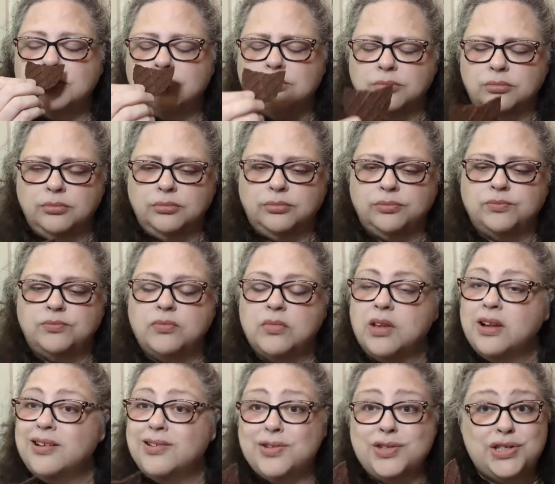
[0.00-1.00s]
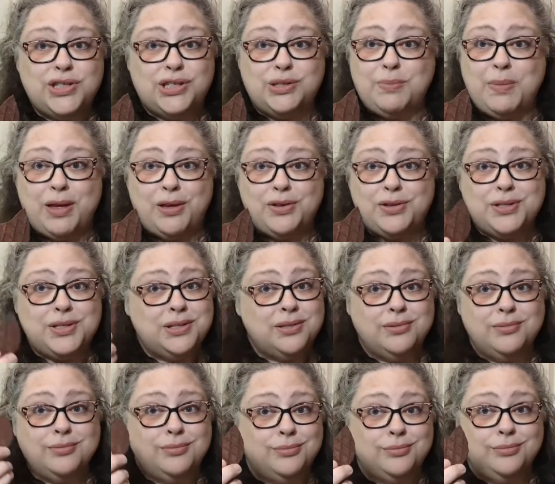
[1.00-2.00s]
Mmm. Smells
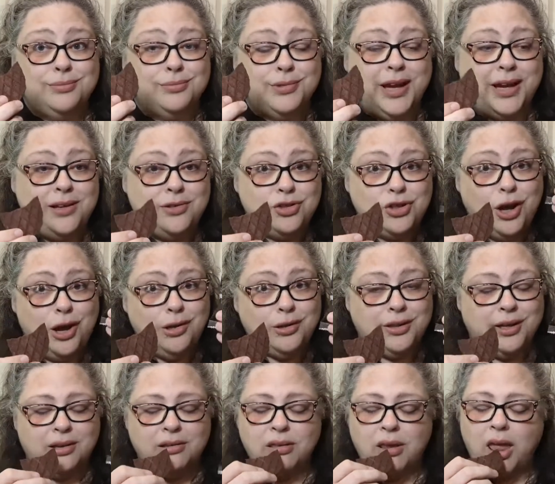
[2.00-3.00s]
like chocolate.